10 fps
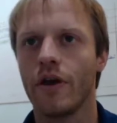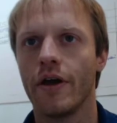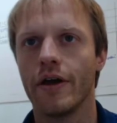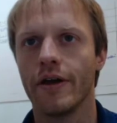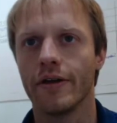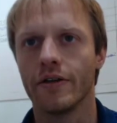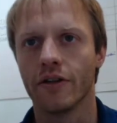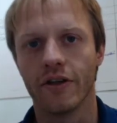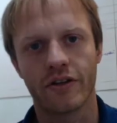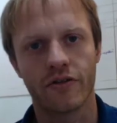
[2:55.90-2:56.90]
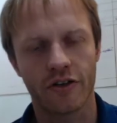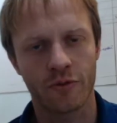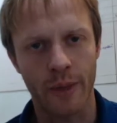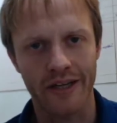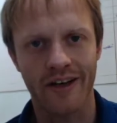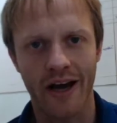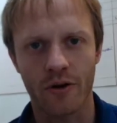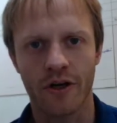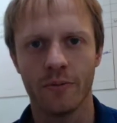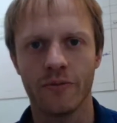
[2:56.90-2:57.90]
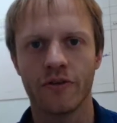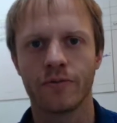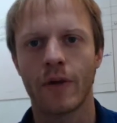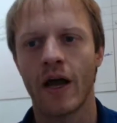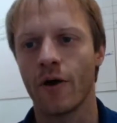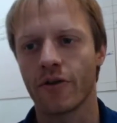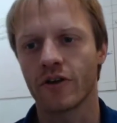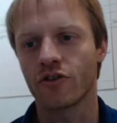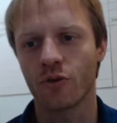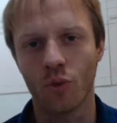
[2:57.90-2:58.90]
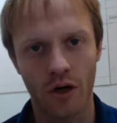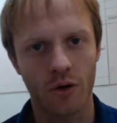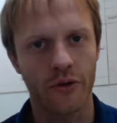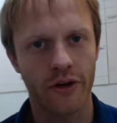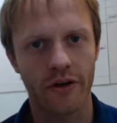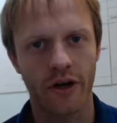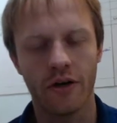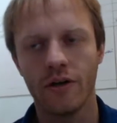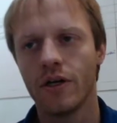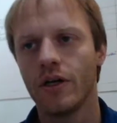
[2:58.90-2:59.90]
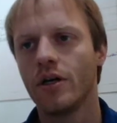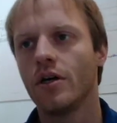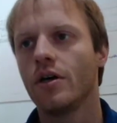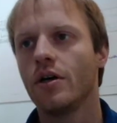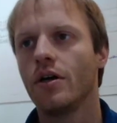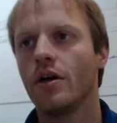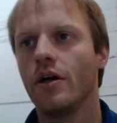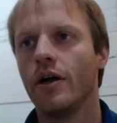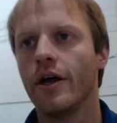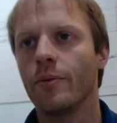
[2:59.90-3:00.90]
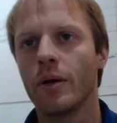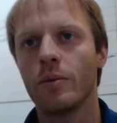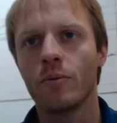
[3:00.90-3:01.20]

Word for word: a list of expected outcomes, how things should work when they're done, and maybe